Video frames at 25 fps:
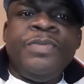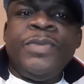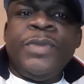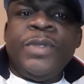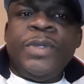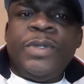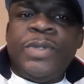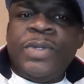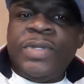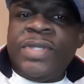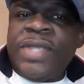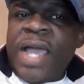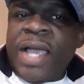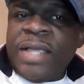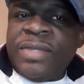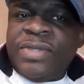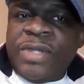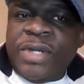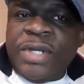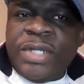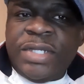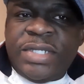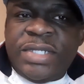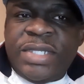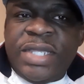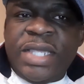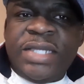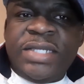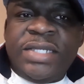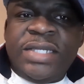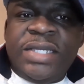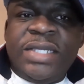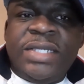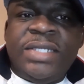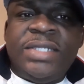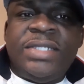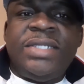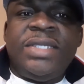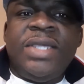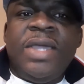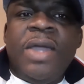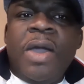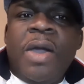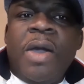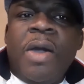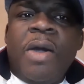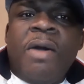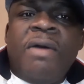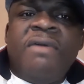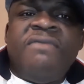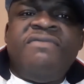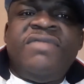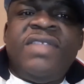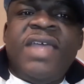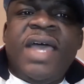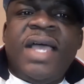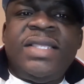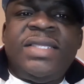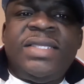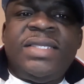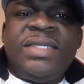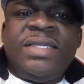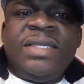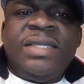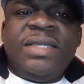So there are 3 stages of that